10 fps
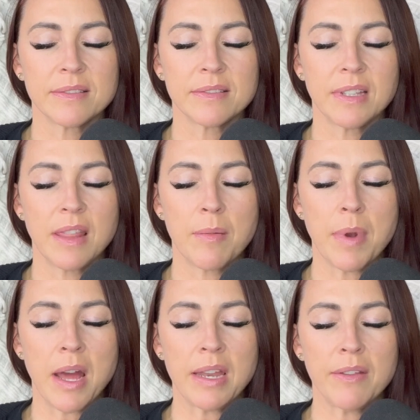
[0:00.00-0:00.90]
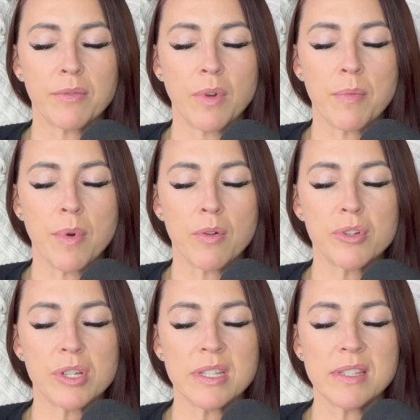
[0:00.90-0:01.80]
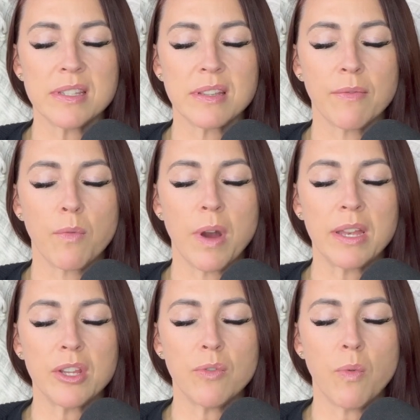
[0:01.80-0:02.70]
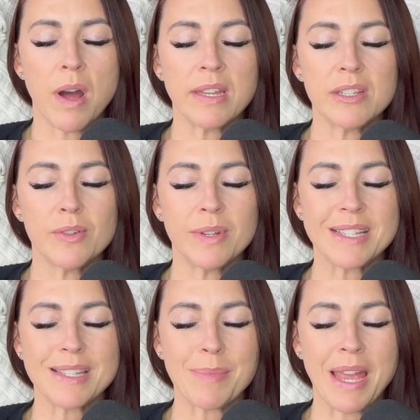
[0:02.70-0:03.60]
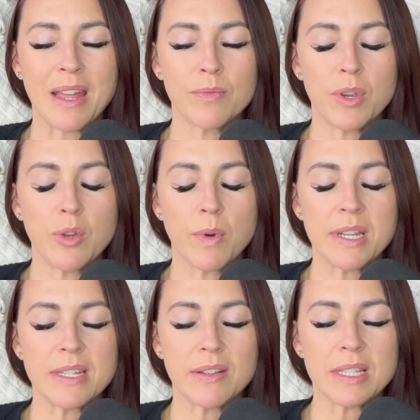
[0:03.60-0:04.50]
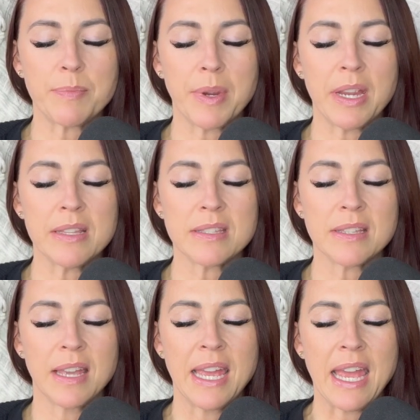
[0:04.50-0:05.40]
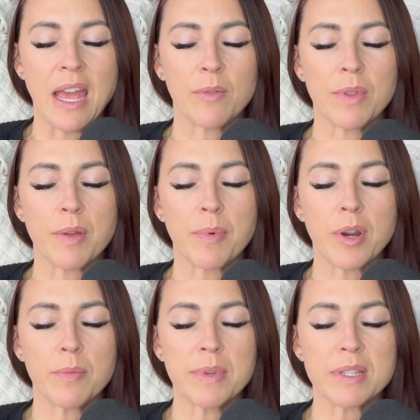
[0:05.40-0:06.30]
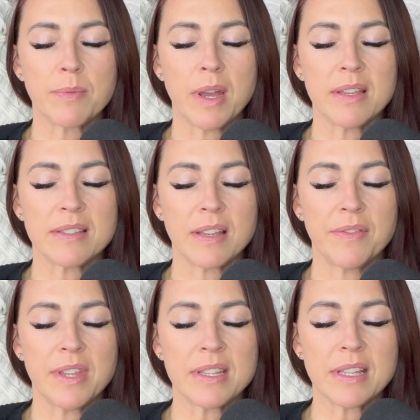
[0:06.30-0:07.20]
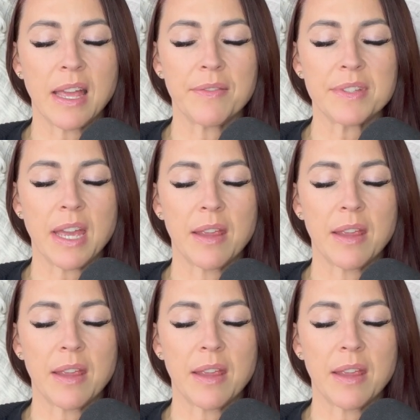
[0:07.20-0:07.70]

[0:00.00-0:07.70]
in the body, through emotions of what you wanted to expand, what you wanted to experience, and what the purpose was of this lifetime.